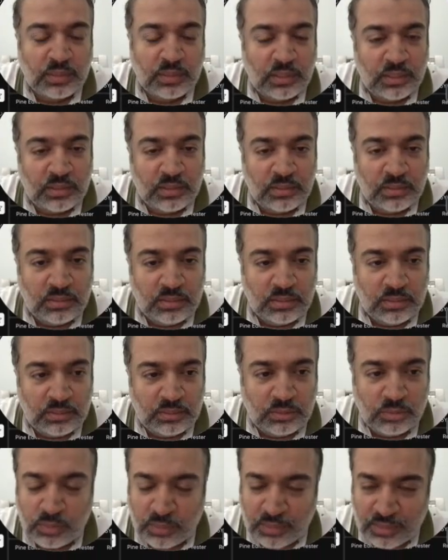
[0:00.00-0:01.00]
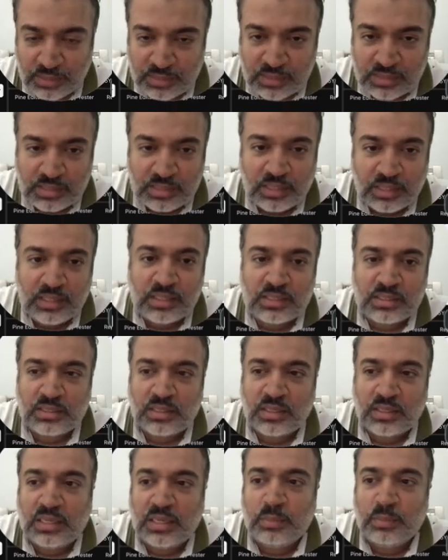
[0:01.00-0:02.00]
and do it as a side
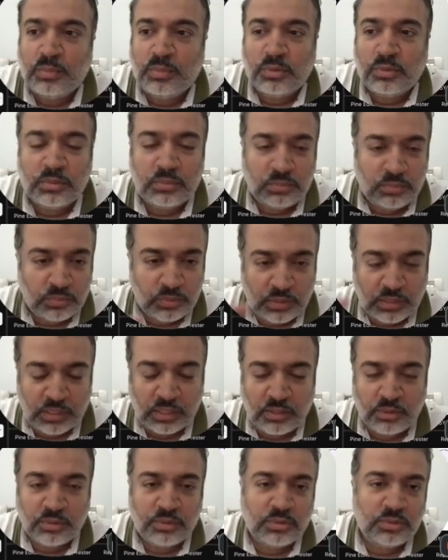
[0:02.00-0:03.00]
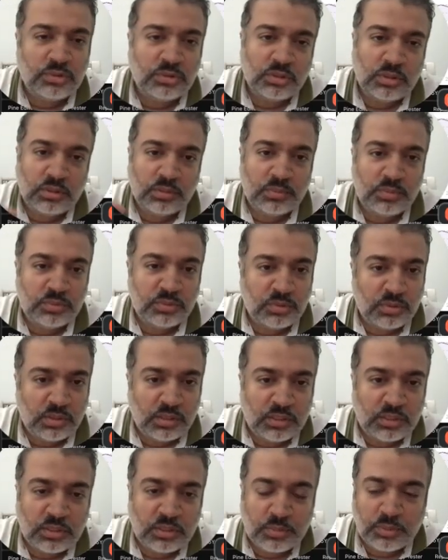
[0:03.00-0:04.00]
hustle. Keep on working on your jobs, your
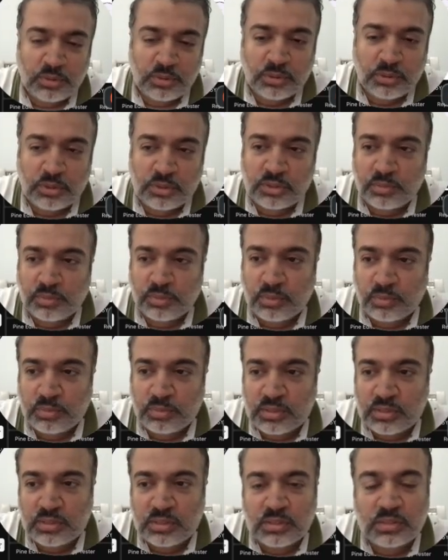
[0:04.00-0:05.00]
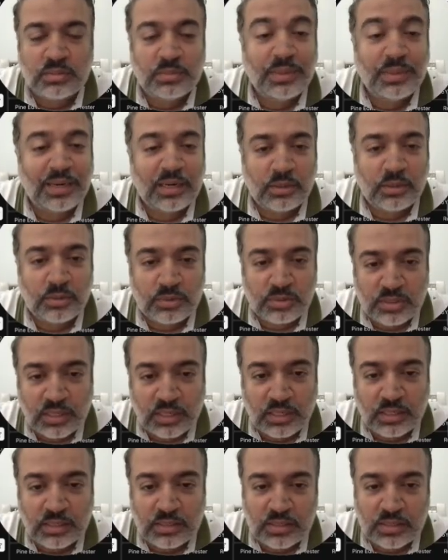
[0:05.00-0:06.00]
entrepreneurship, your business. Make it your
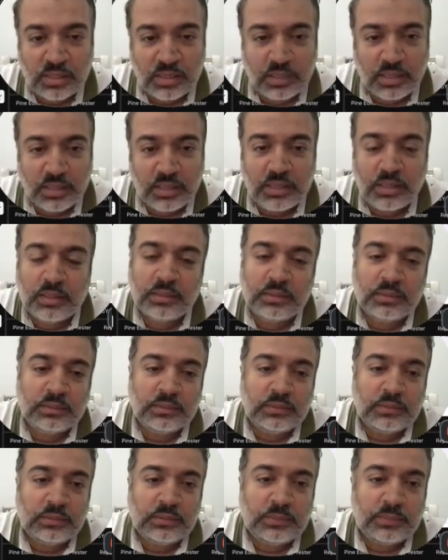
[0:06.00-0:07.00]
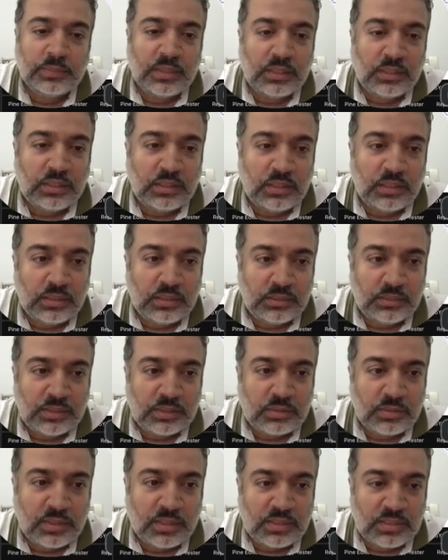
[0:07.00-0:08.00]
side hustle gig, and
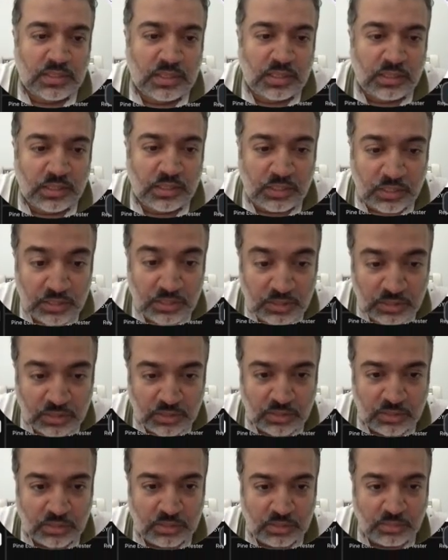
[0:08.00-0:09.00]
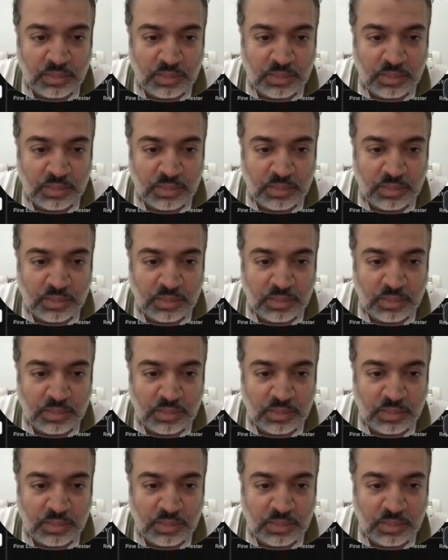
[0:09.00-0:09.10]
that's why I started teaching.